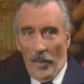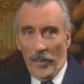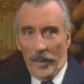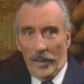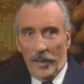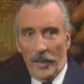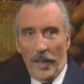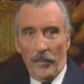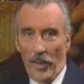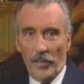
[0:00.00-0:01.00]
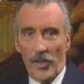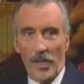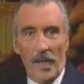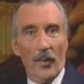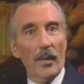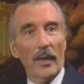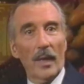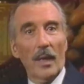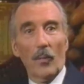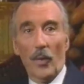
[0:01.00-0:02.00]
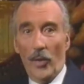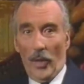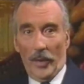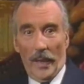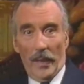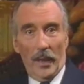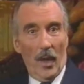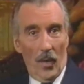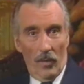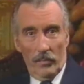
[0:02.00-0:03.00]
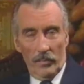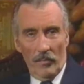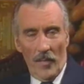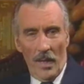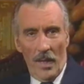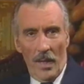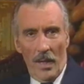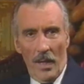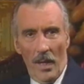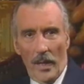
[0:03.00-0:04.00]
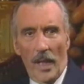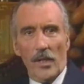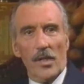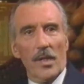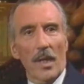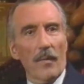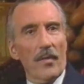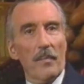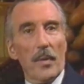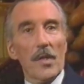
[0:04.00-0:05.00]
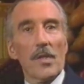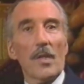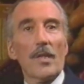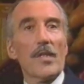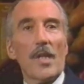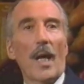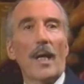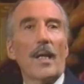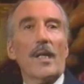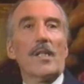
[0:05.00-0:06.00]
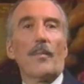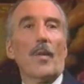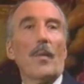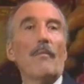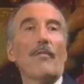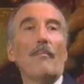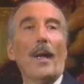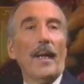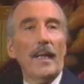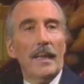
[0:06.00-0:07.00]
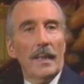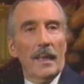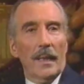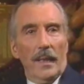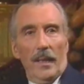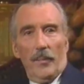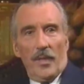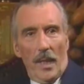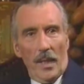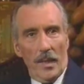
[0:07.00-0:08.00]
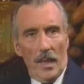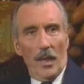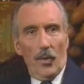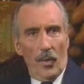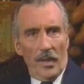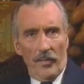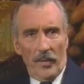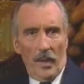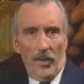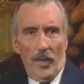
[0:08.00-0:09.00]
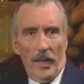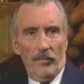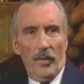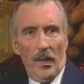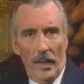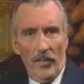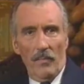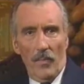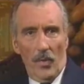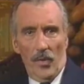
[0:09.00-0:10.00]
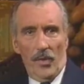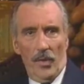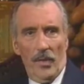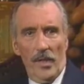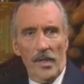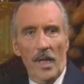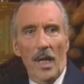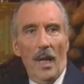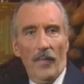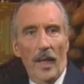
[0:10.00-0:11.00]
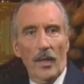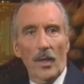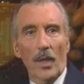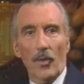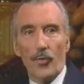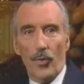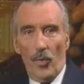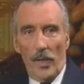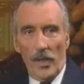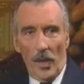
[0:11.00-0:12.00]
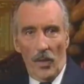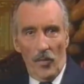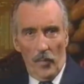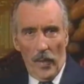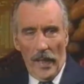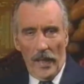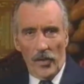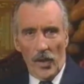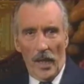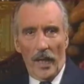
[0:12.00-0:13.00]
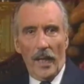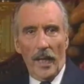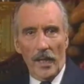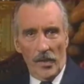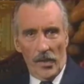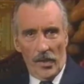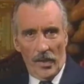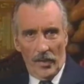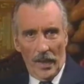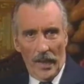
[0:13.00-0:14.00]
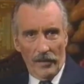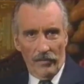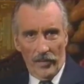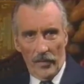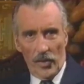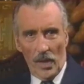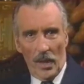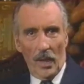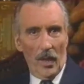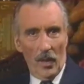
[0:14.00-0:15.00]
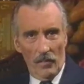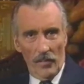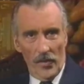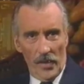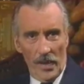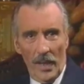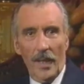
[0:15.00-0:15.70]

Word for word: public and the publishers, however, would not let go. Against every personal desire except the one for money, he obtained a lucrative contract for 11 more stories and then drew his own plans against the life of Sherlock Holmes.